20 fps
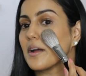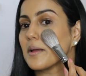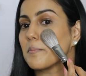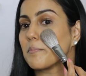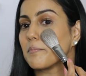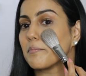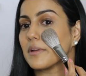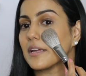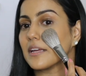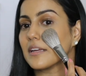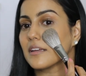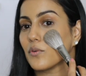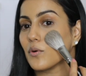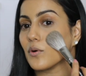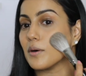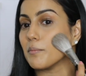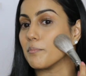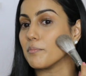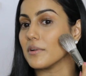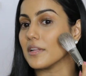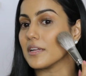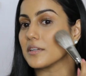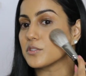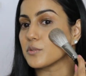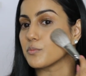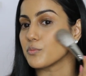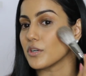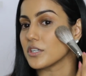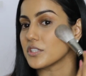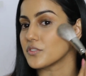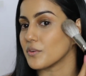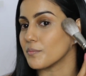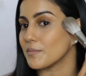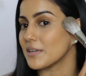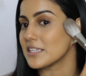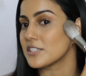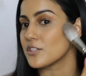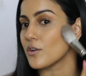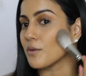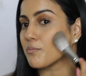quite big for a blush brush for
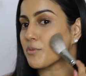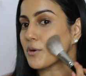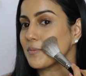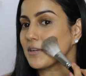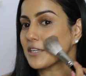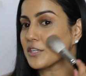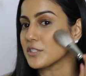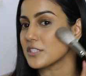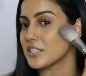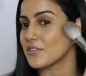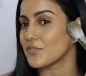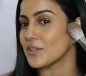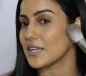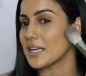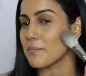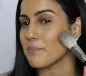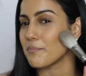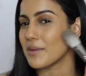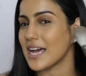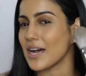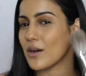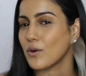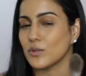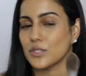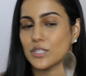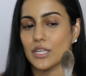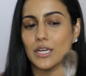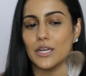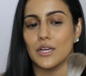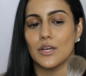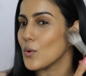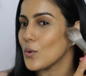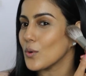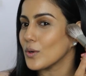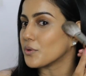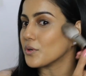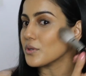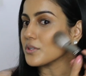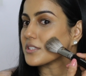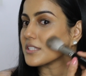me, so I'll probably use it for like powder or
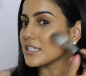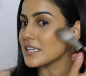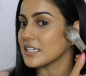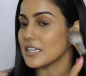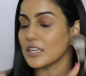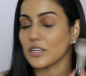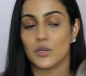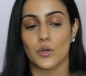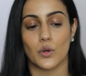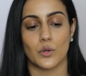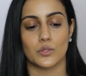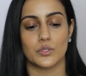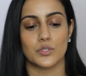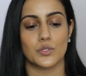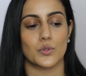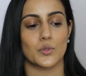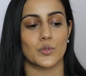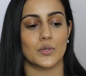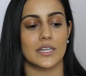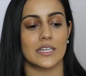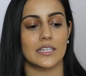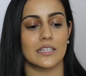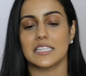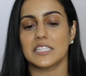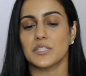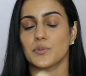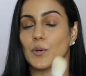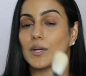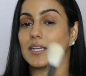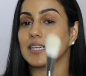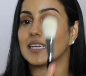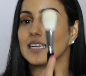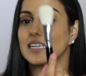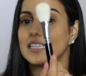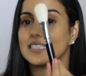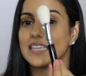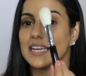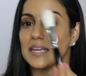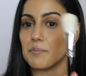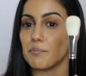bronzing and contouring. This one
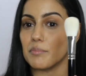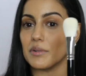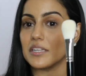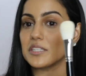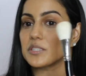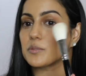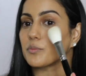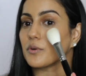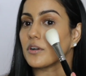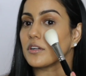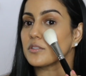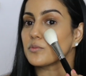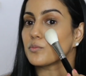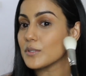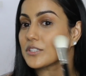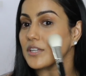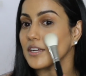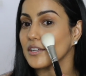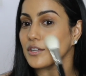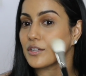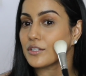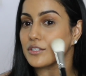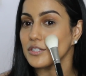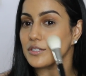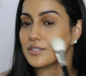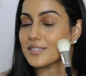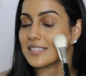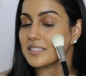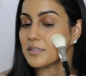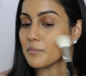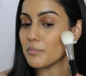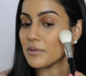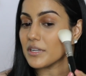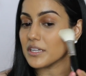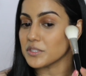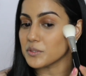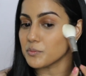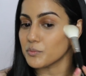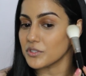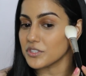is a blush brush, which I could use as a
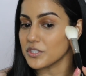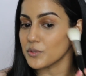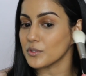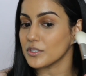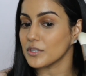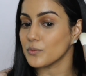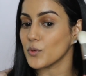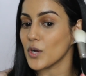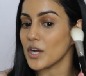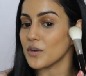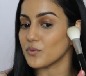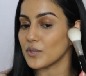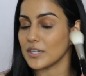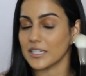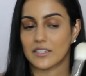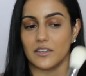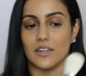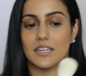blush brush. It would work really